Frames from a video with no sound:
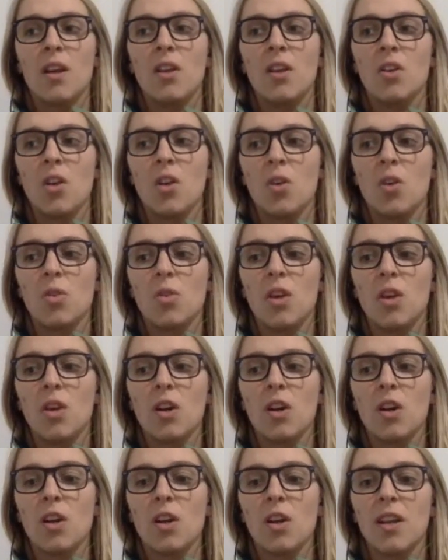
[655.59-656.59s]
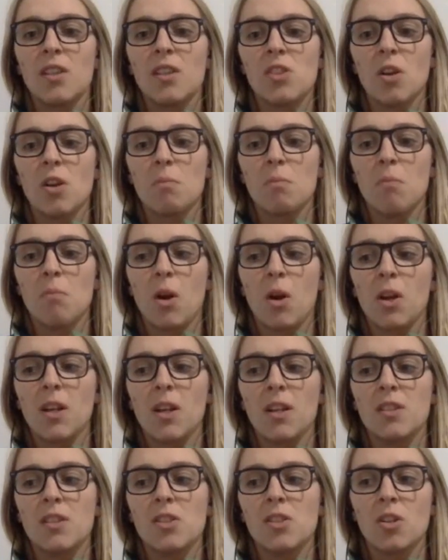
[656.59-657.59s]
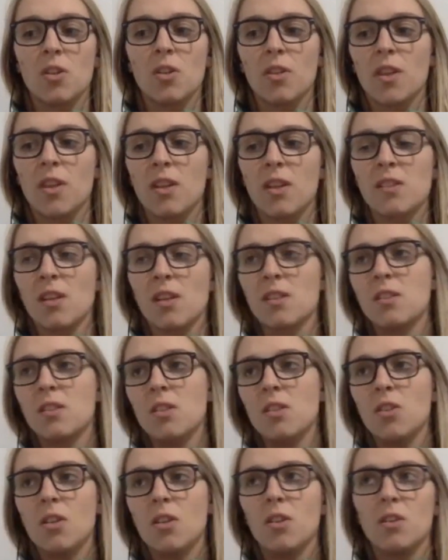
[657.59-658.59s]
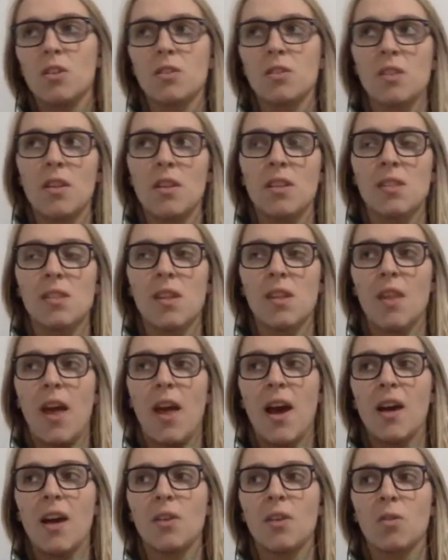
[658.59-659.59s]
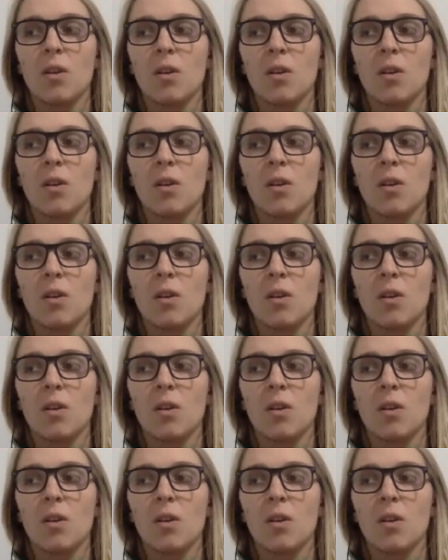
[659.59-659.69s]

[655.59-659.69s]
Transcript: young kids are marketed certain things like cereals and this and that, or